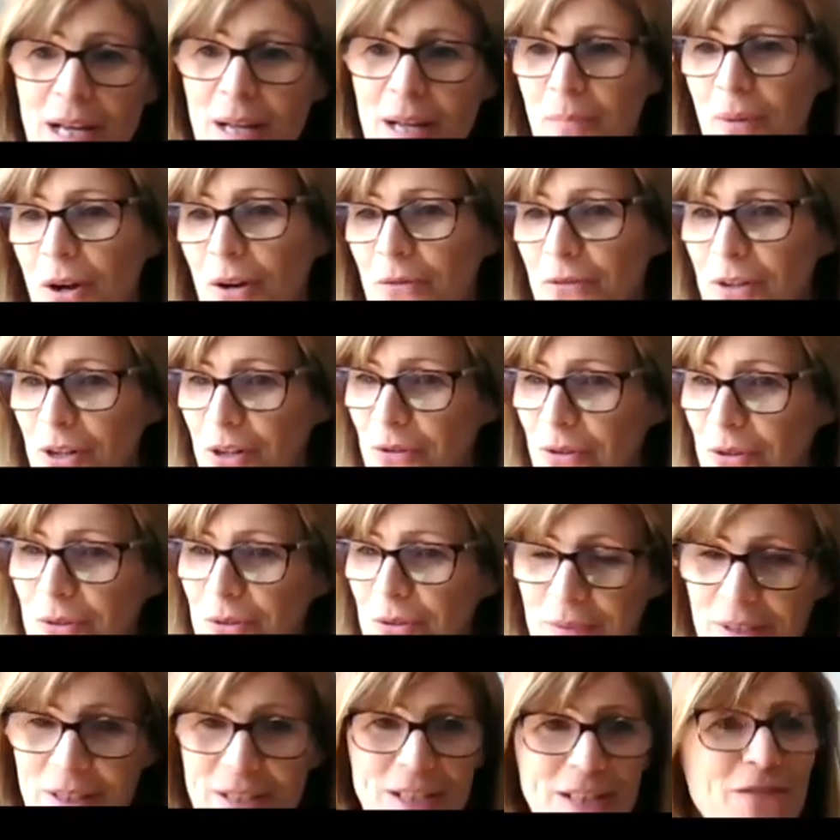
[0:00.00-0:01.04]
help our
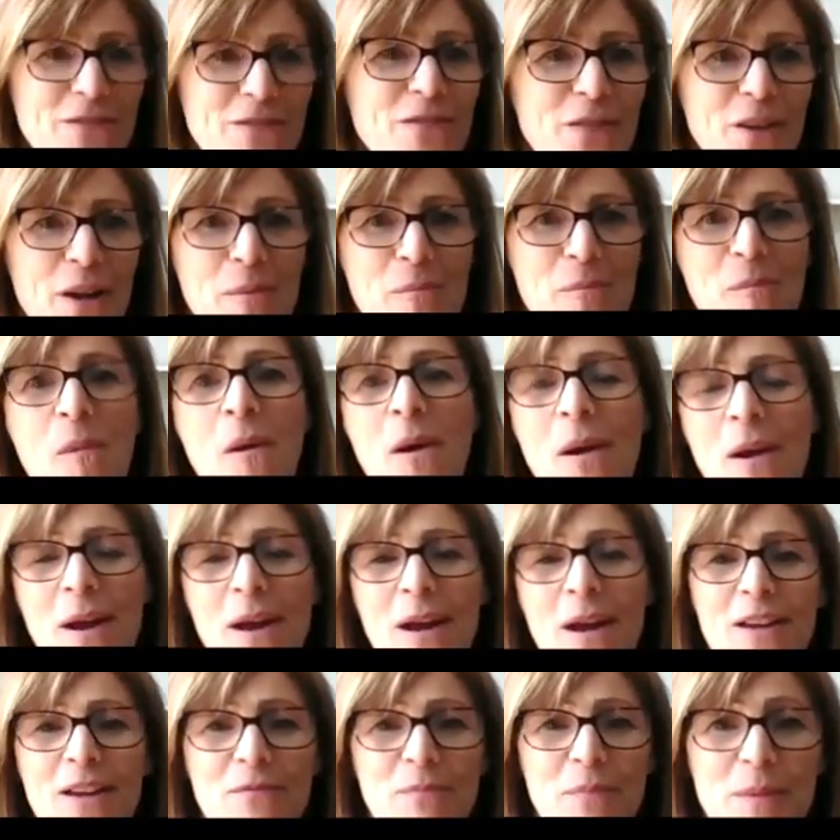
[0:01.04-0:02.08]
recruitment
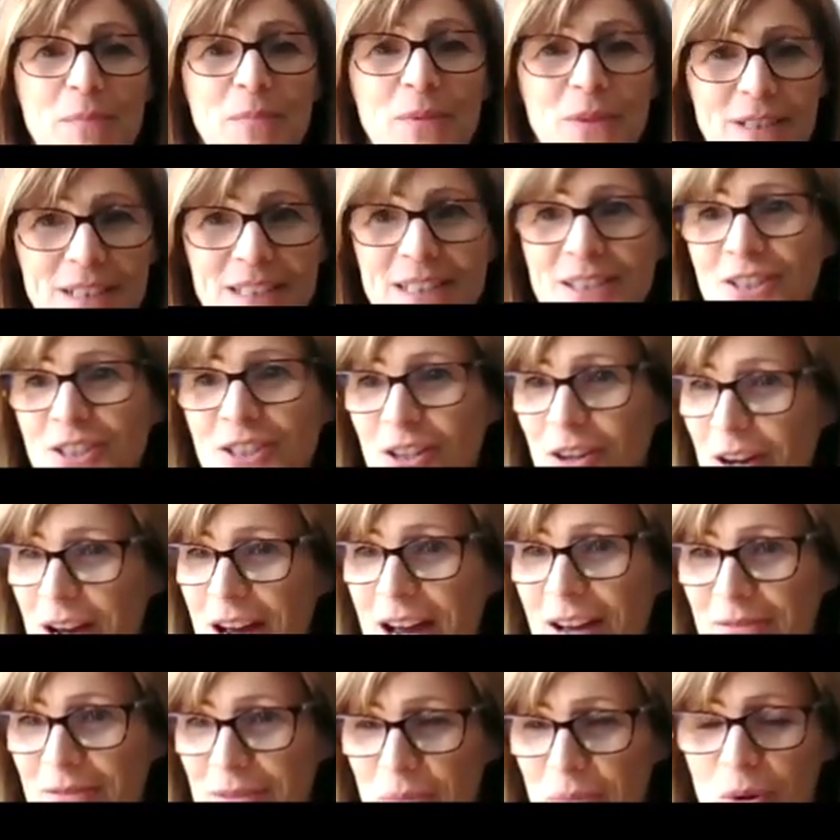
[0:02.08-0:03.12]
if people did start
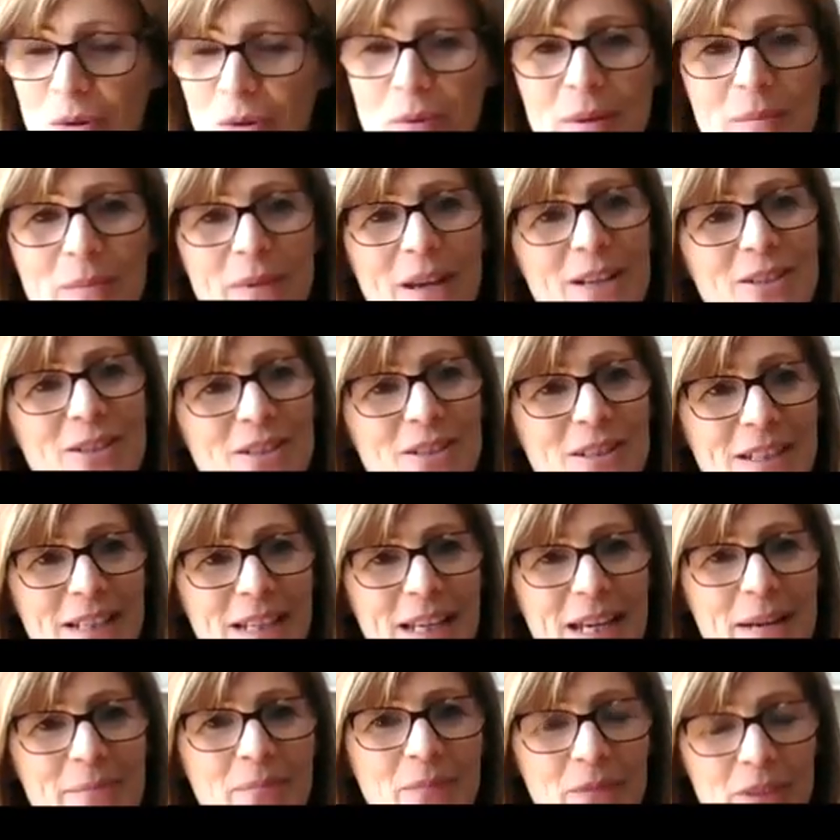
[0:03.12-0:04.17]
having more whiplashes
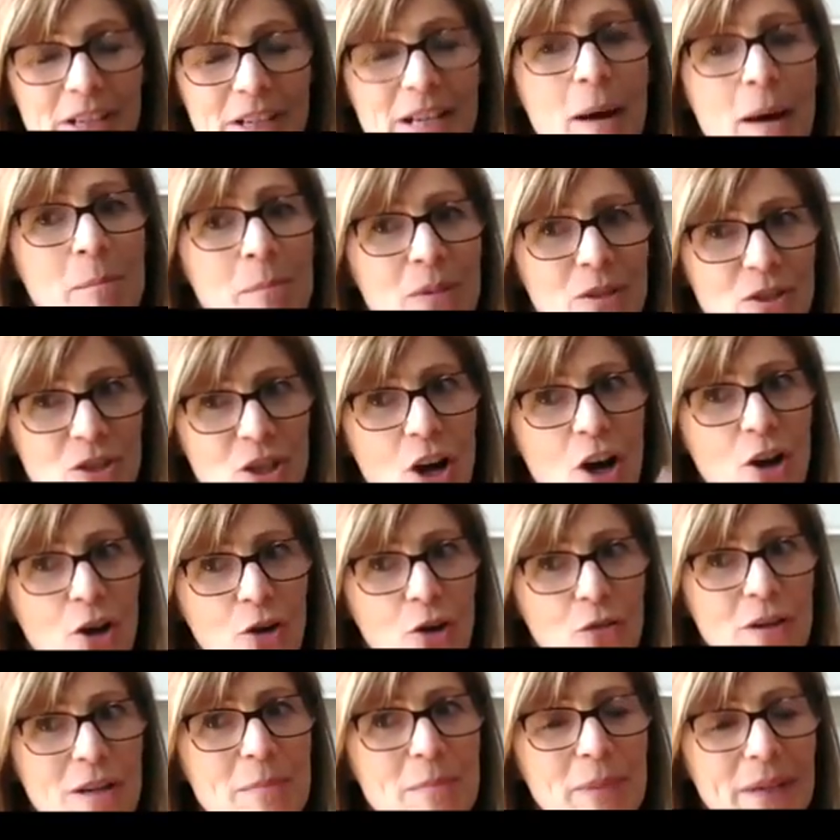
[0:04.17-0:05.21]
again. The numbers are
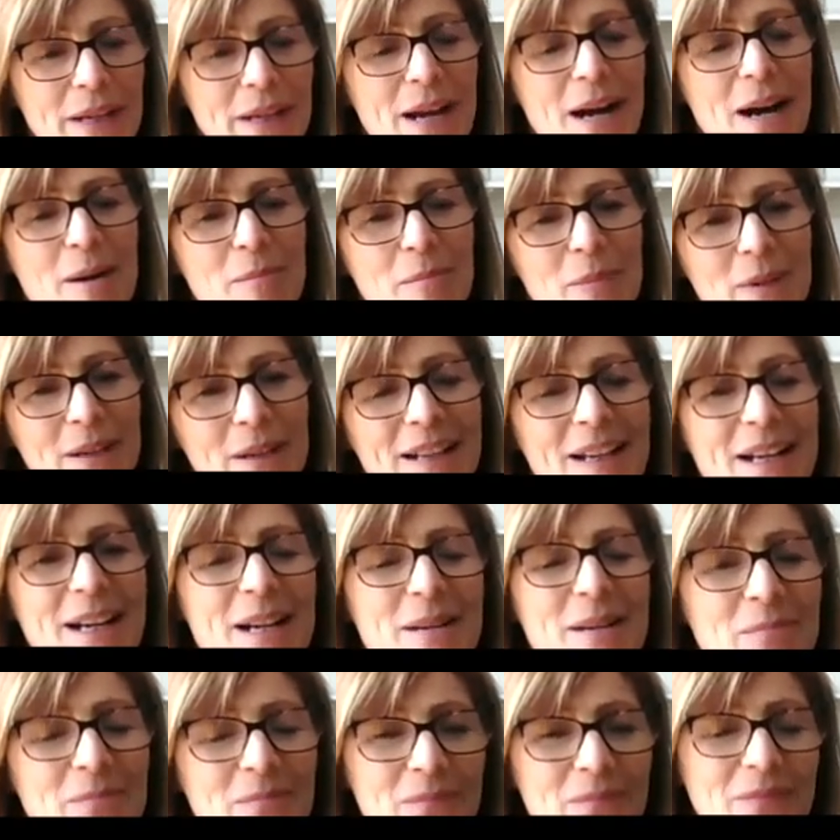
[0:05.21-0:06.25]
creeping up,
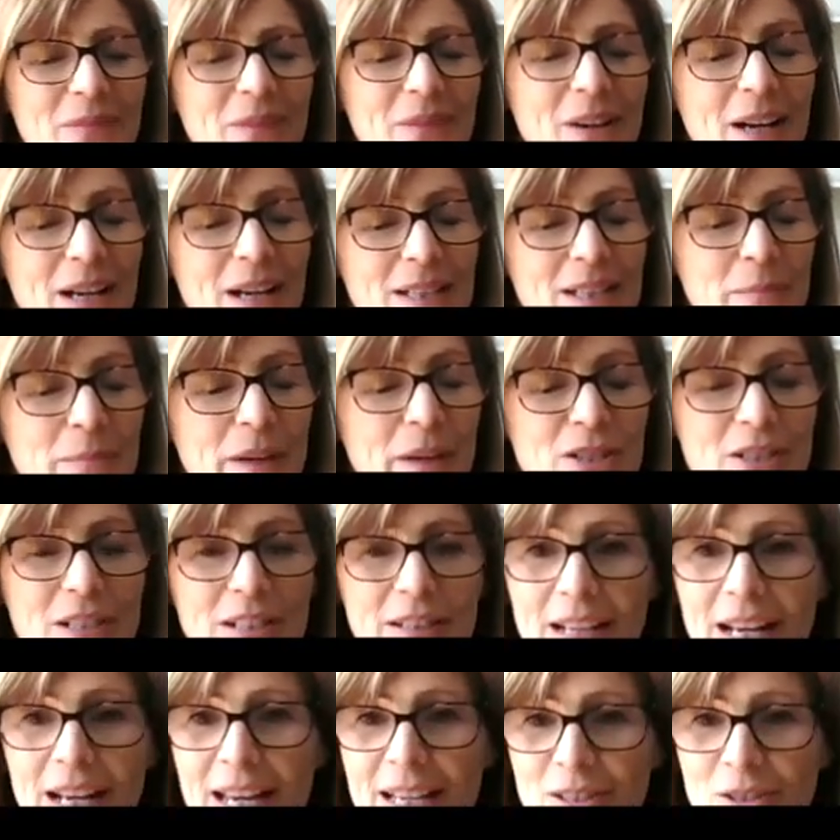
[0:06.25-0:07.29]
especially in
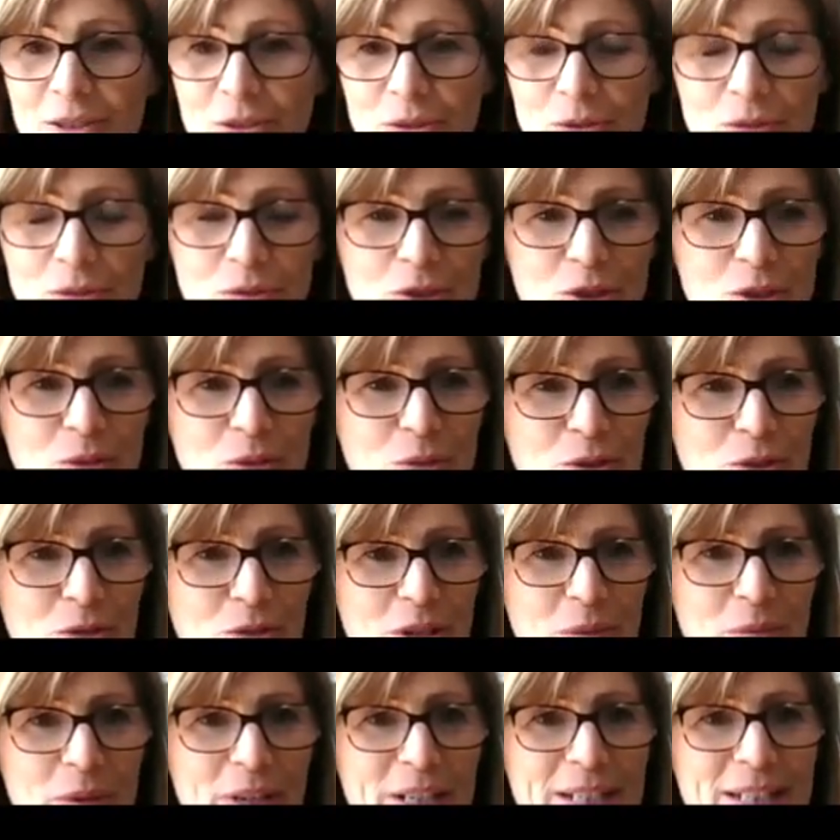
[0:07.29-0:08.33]
the last sort of 2 or
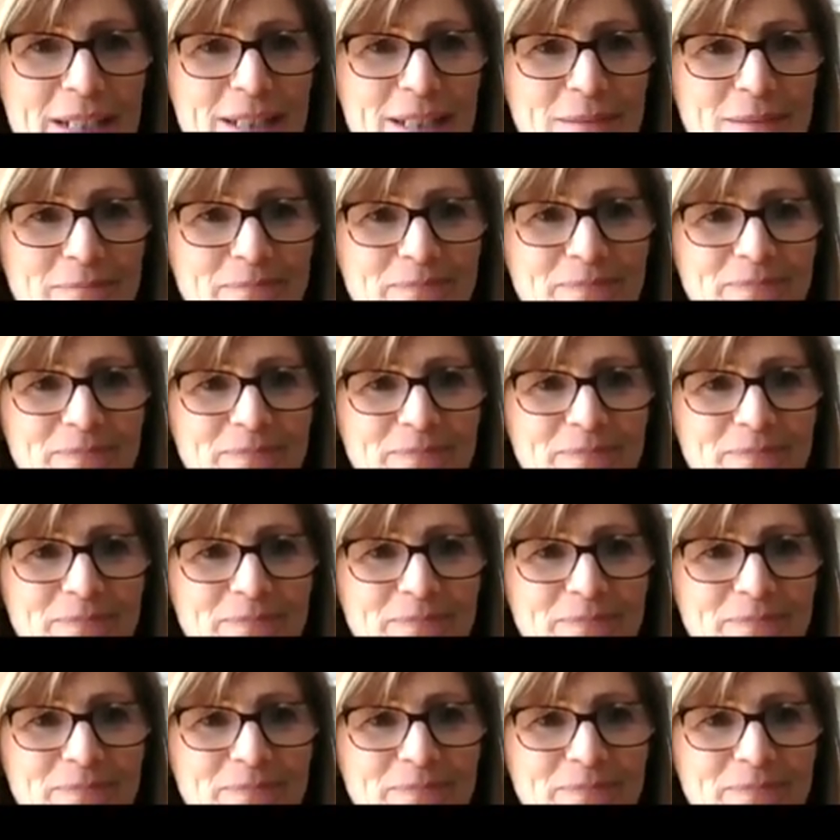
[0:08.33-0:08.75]
3 weeks.